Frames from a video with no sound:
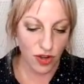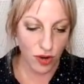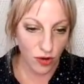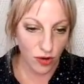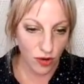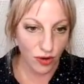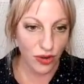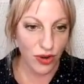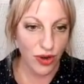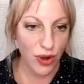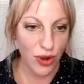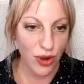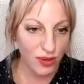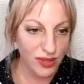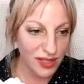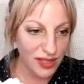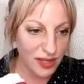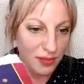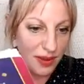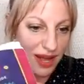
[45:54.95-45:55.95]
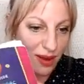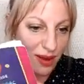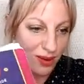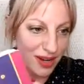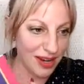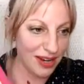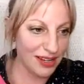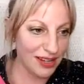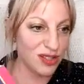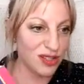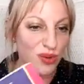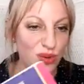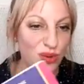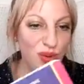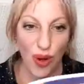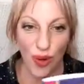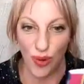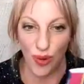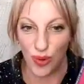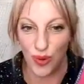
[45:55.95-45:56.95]
journal notes about it as
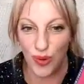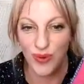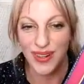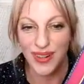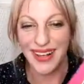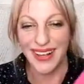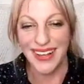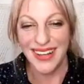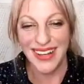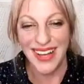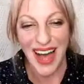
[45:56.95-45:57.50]
you go.